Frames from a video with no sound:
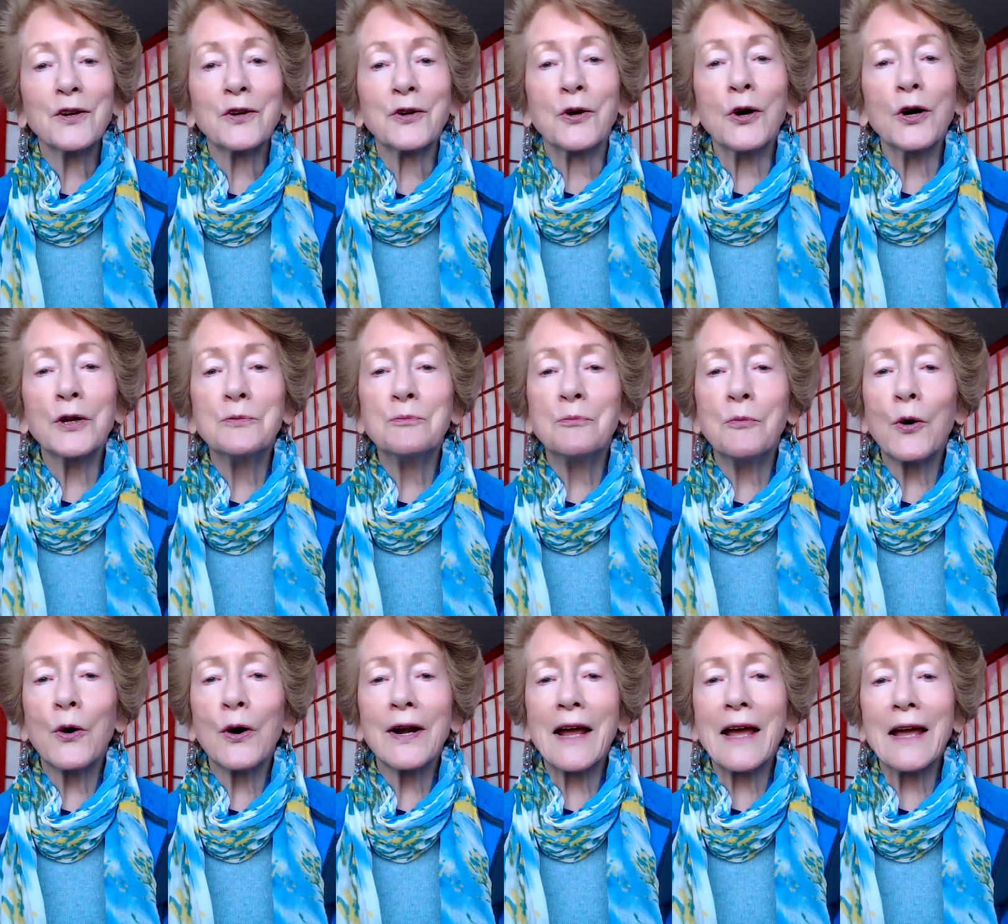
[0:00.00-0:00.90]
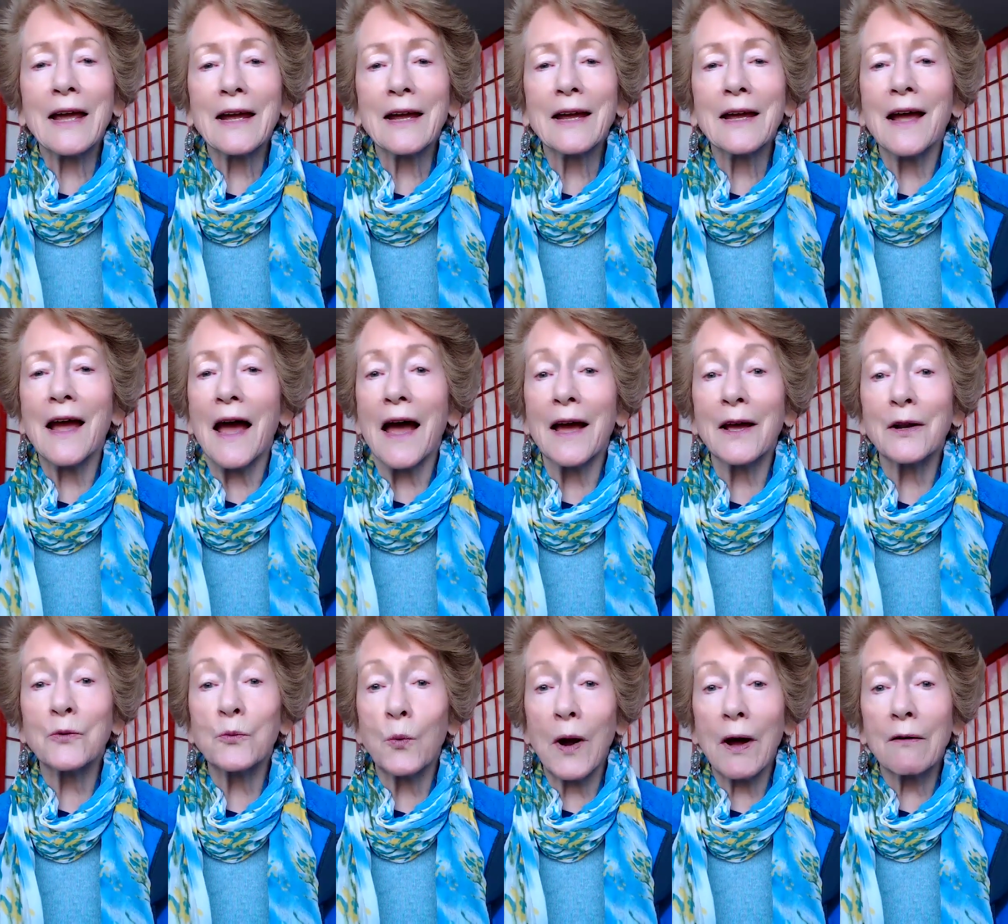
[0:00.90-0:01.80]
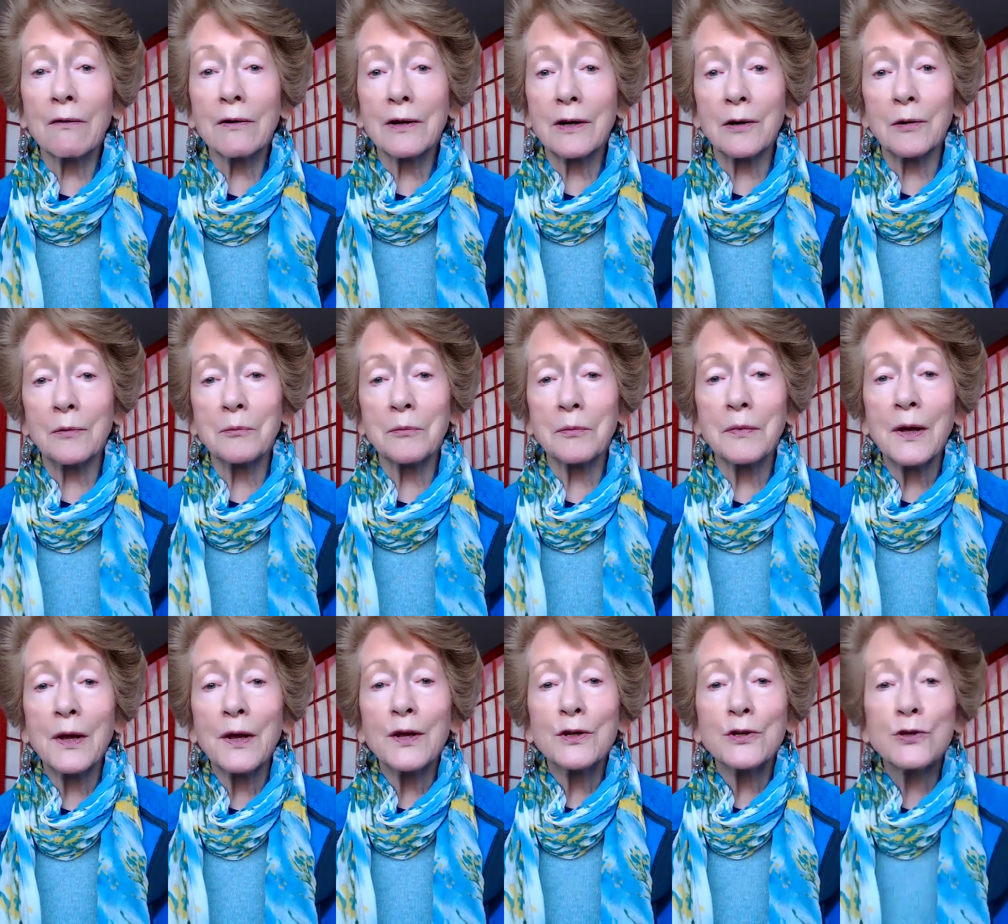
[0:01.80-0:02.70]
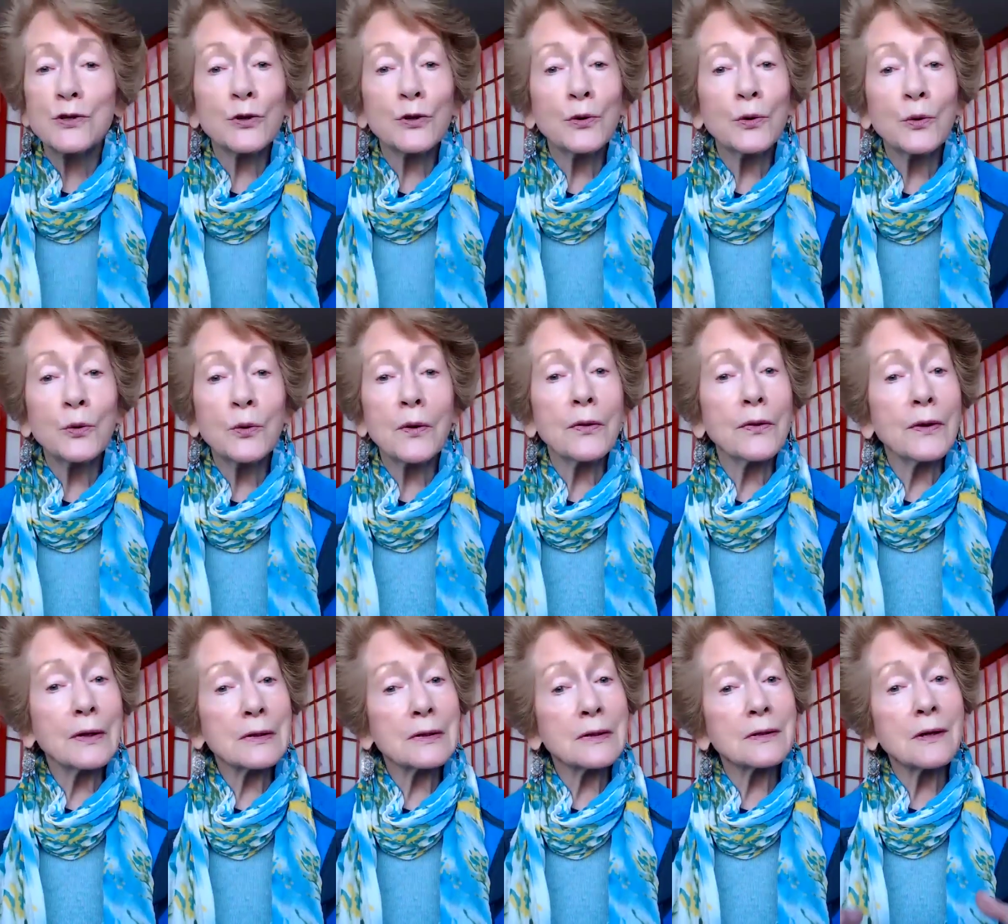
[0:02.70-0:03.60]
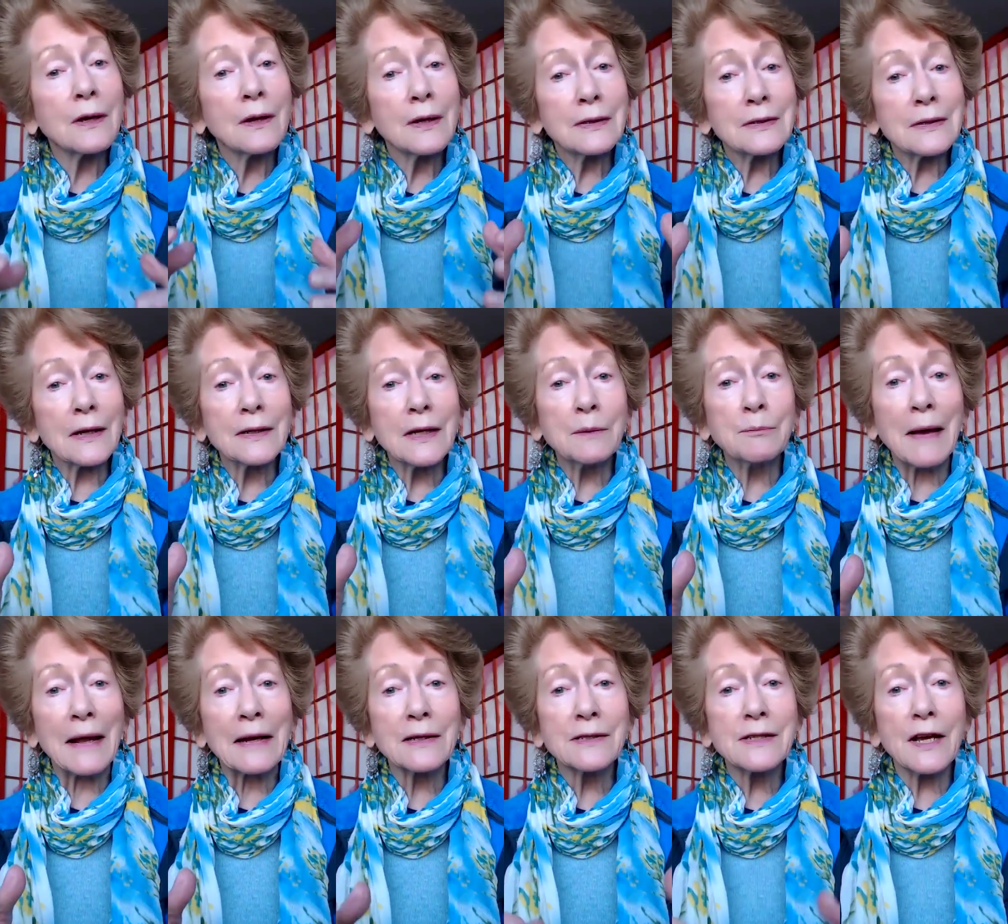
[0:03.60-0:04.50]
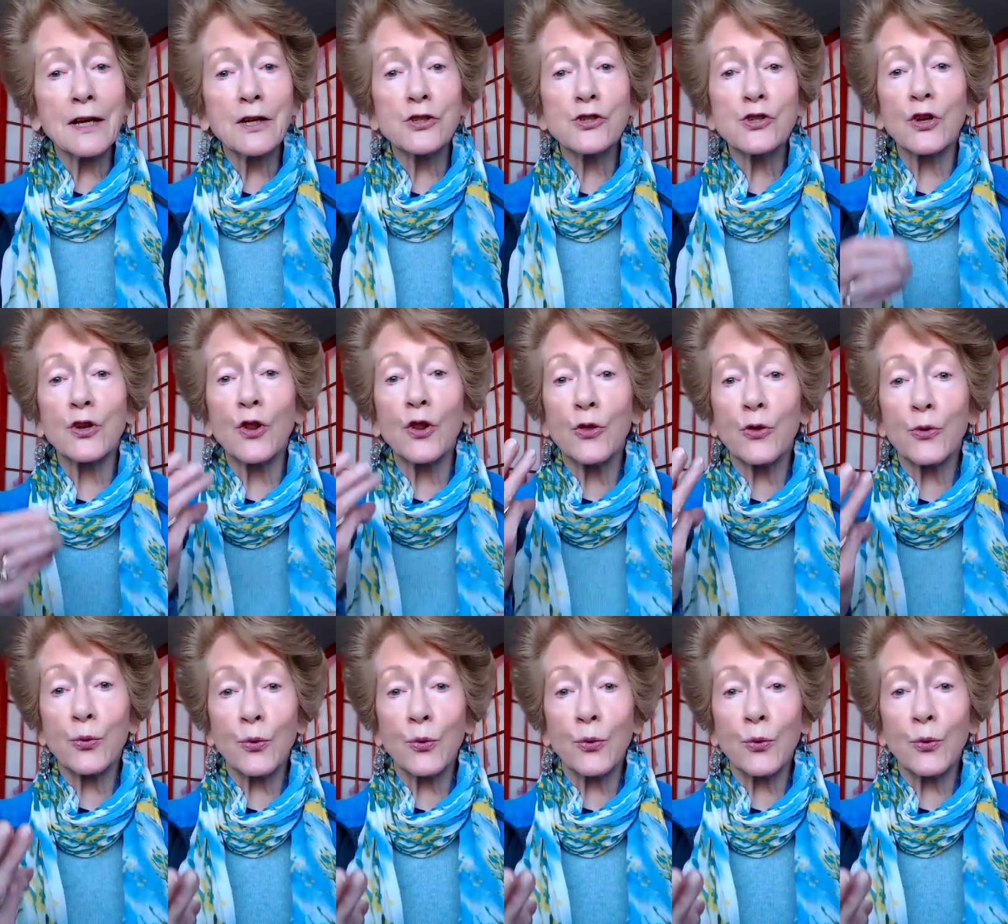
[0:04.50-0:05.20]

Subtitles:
Good morning and welcome to this Sunday meditation.